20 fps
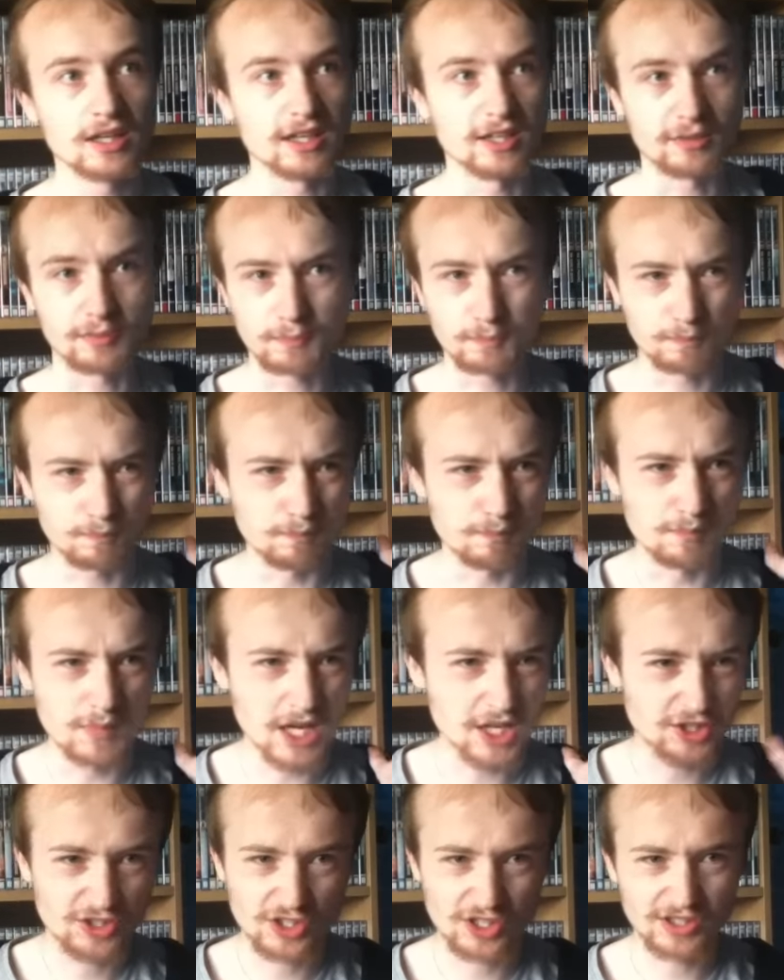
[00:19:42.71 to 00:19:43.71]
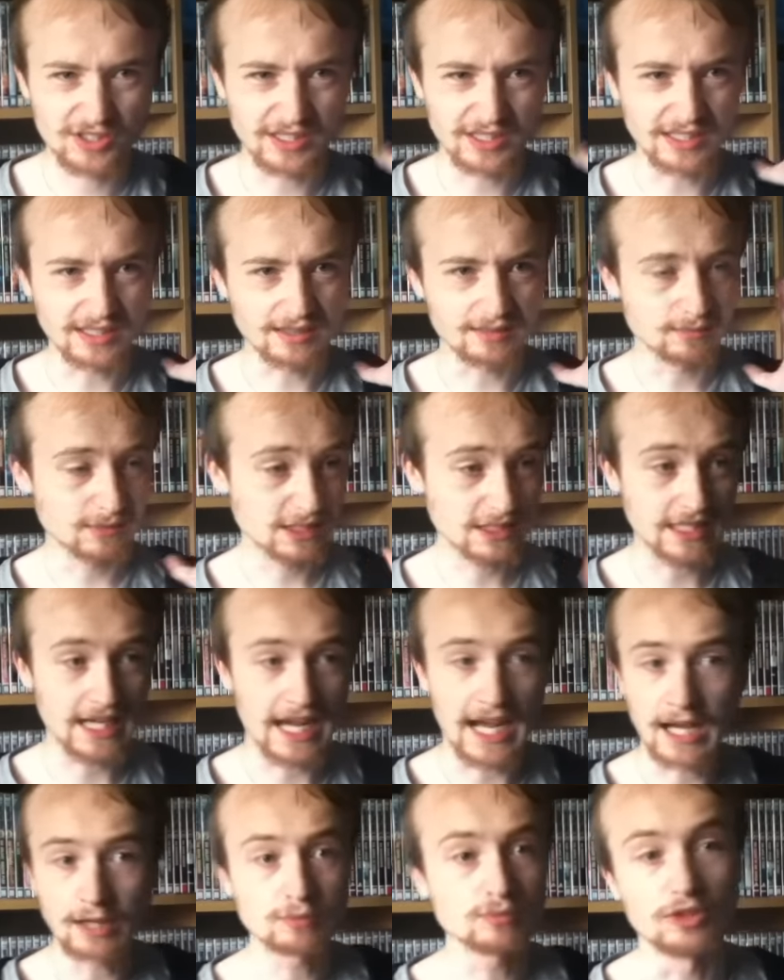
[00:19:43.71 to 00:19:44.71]
It's mentioned in
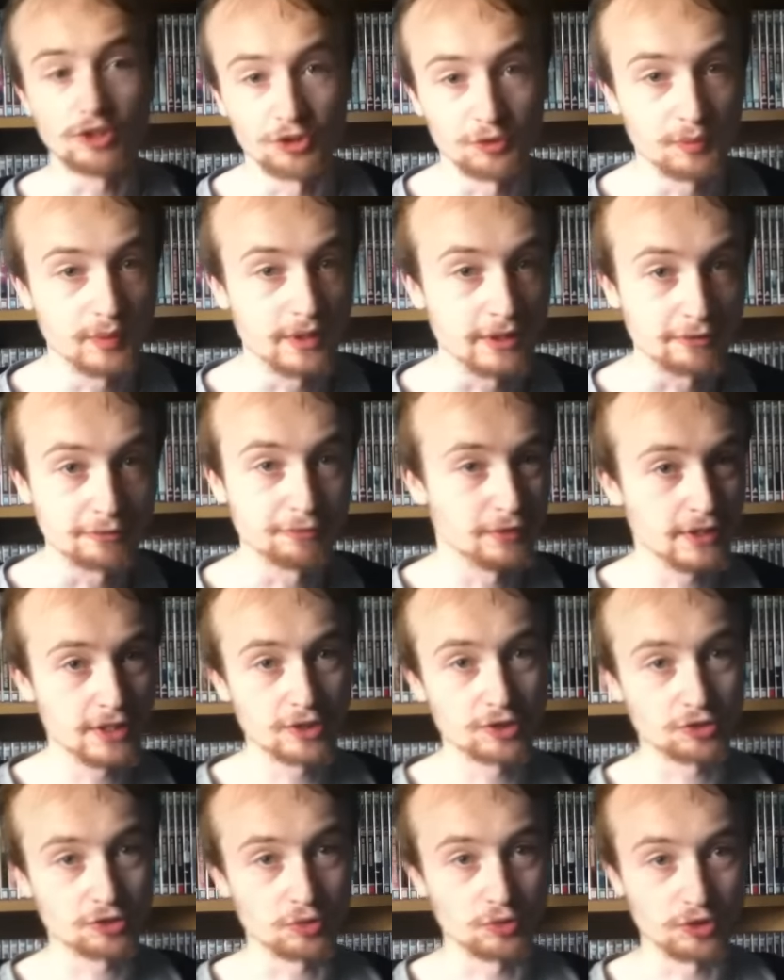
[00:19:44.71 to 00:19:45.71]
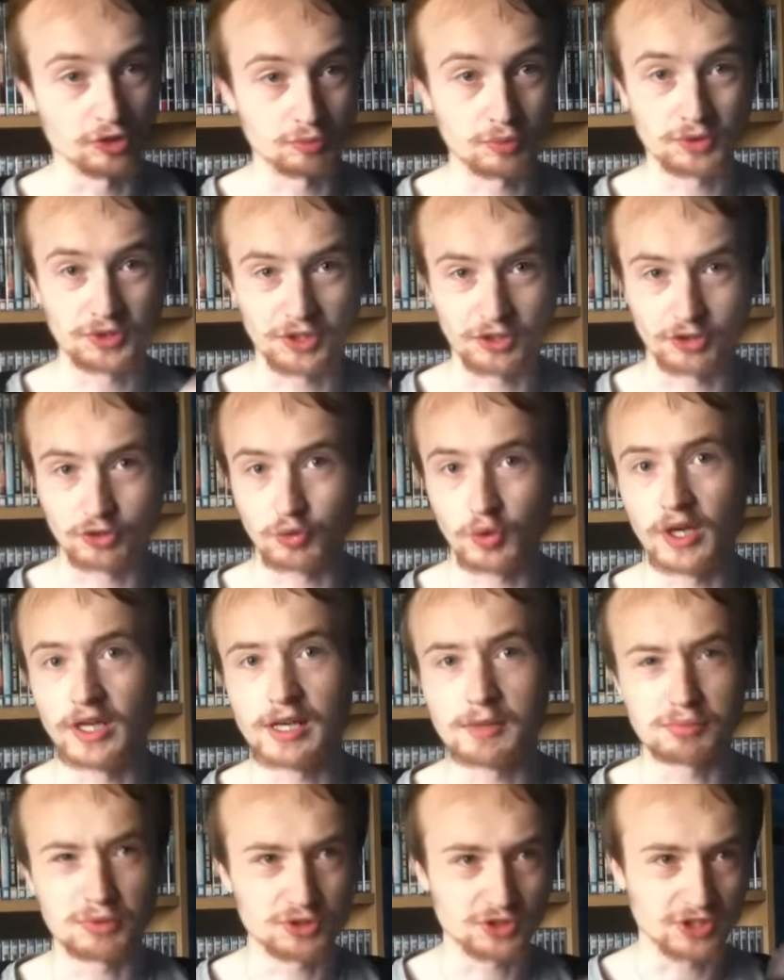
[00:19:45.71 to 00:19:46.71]
countless Big Finish stories: Project
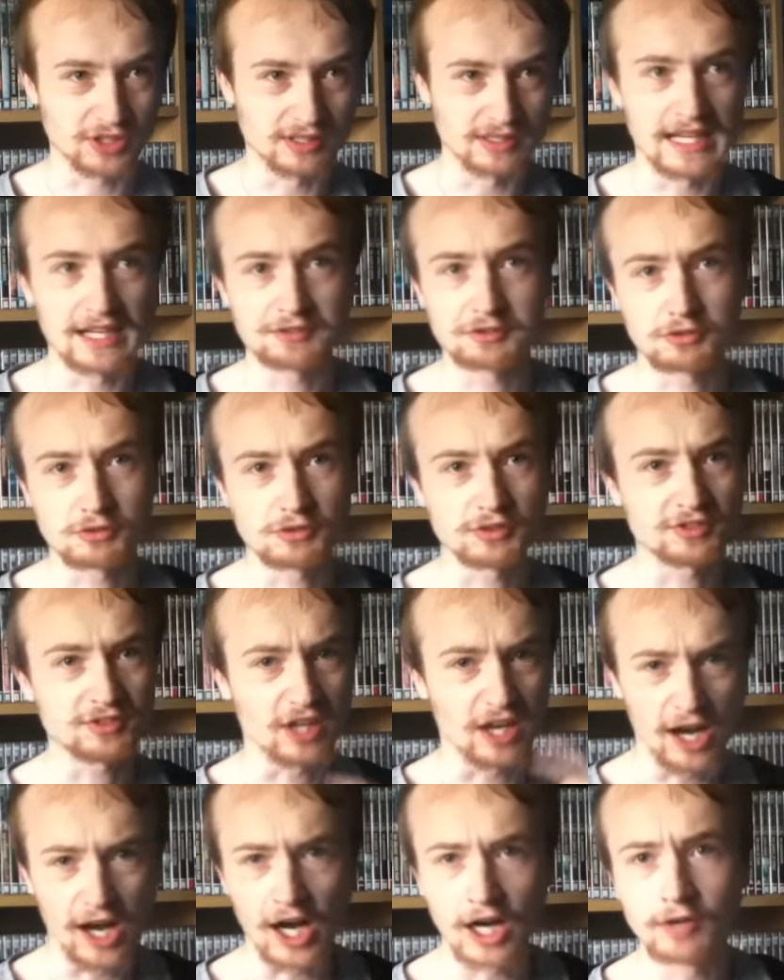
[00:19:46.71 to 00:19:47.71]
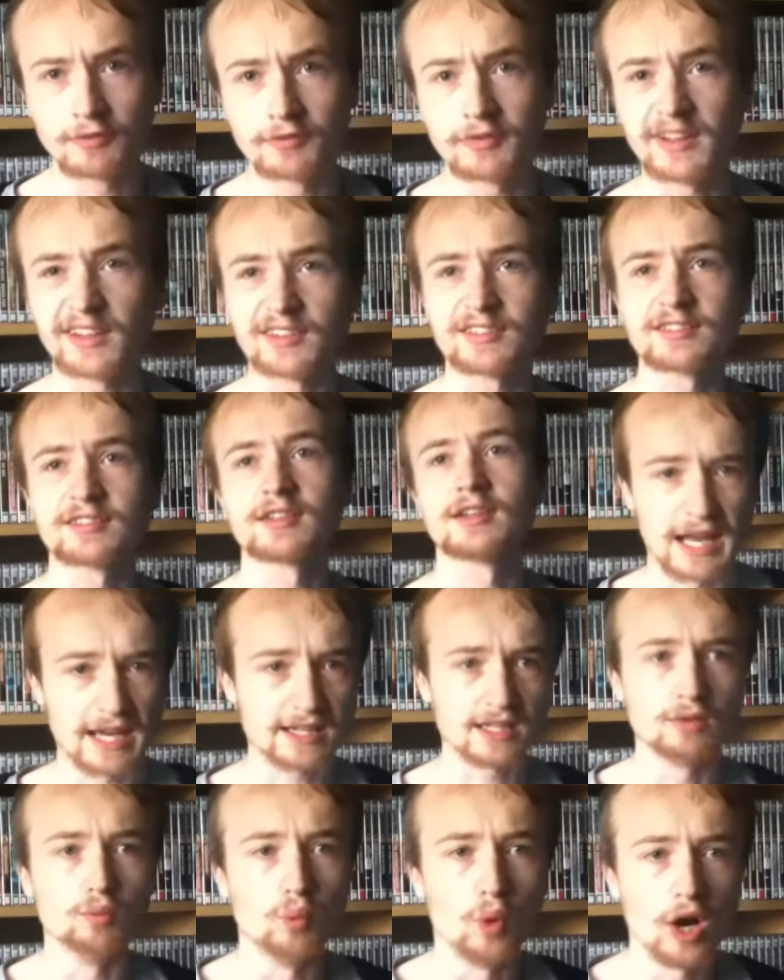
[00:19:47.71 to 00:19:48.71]
Twilight, Project Lazarus, The Harvest,
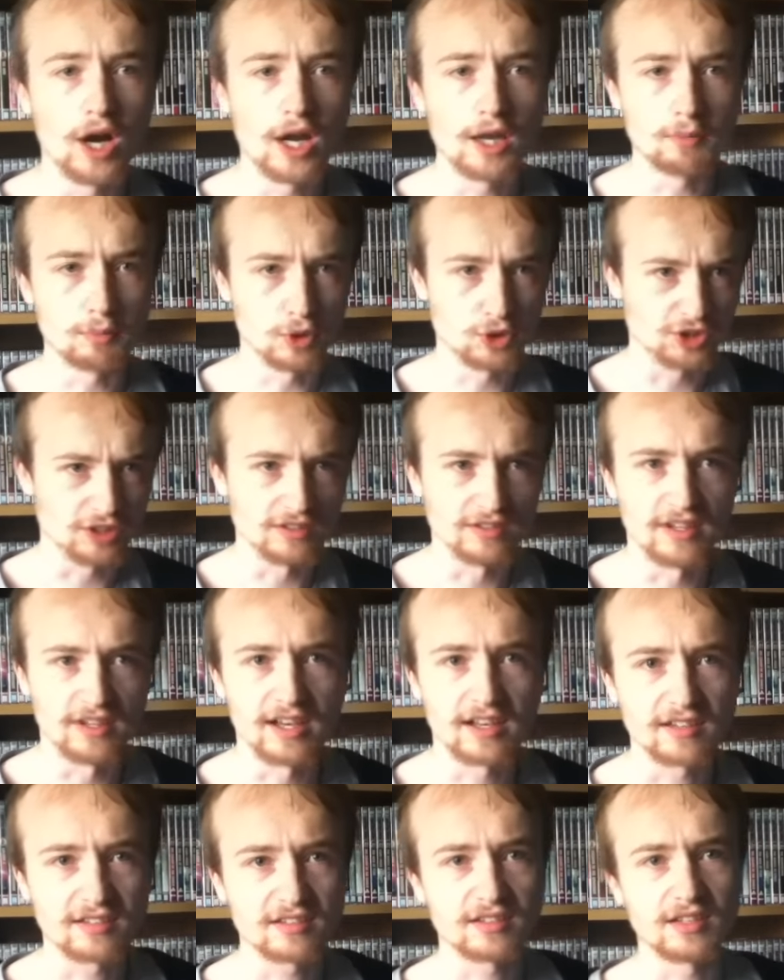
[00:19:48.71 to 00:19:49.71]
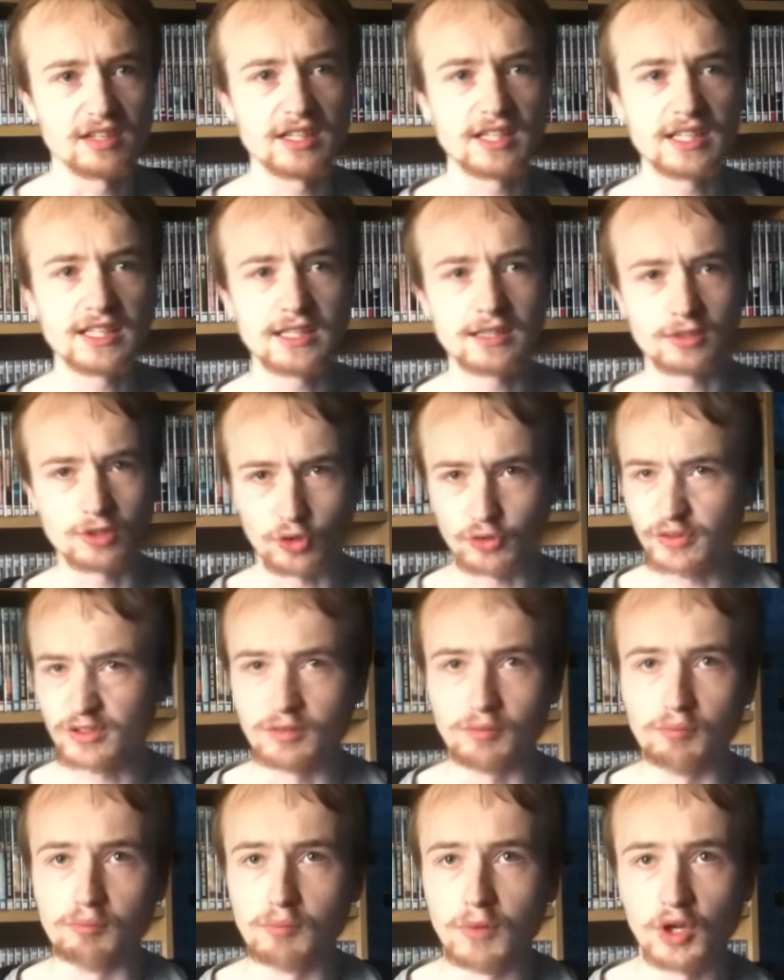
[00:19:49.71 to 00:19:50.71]
Black and White, Project Destiny,
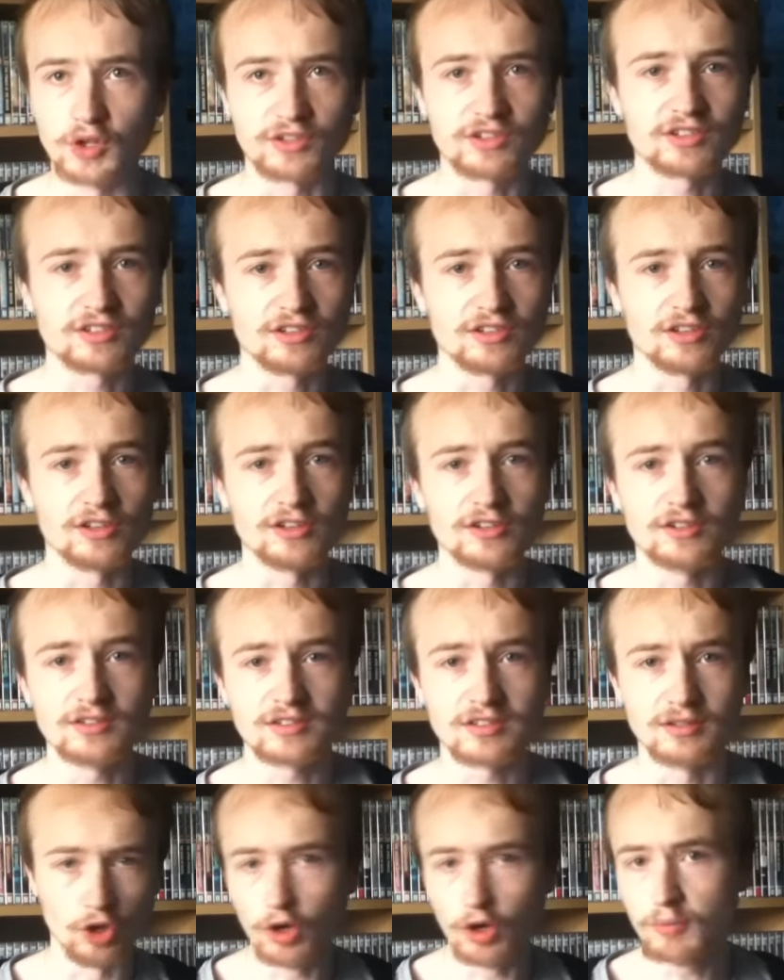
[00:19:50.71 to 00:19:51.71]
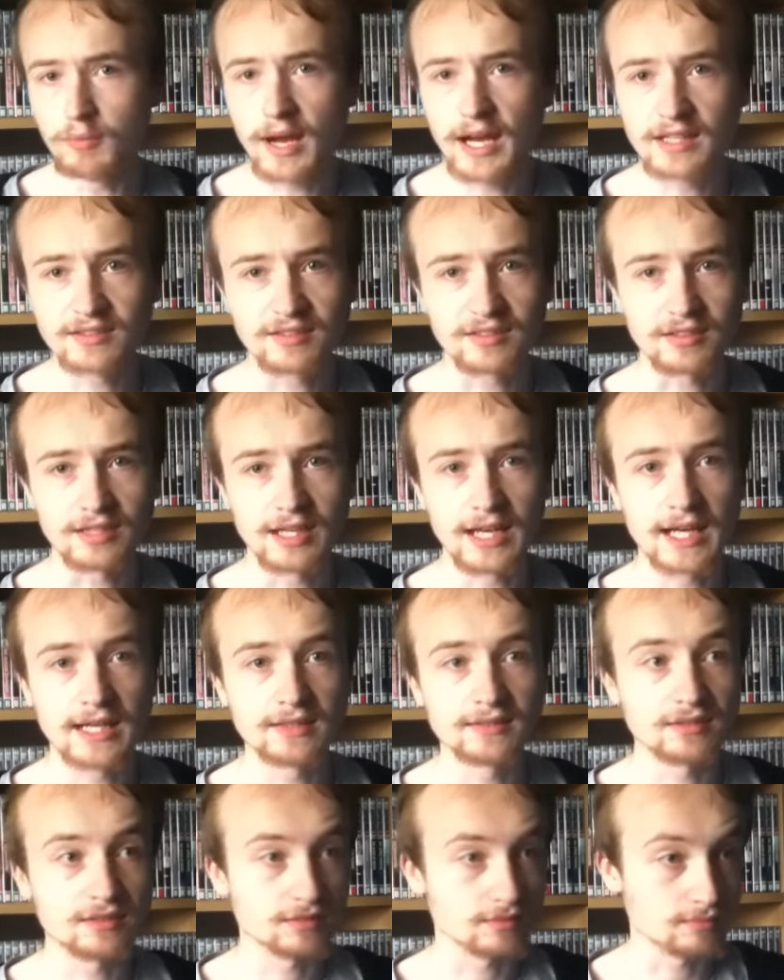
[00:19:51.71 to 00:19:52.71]
Gods and Monsters, No Man's
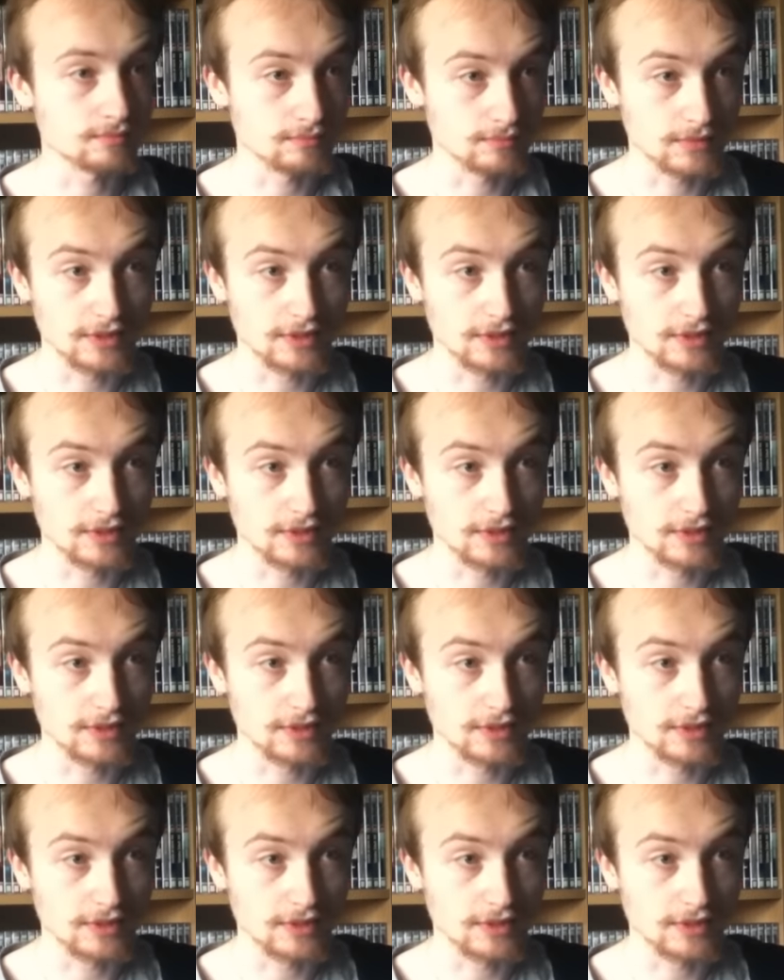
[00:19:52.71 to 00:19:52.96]
Land.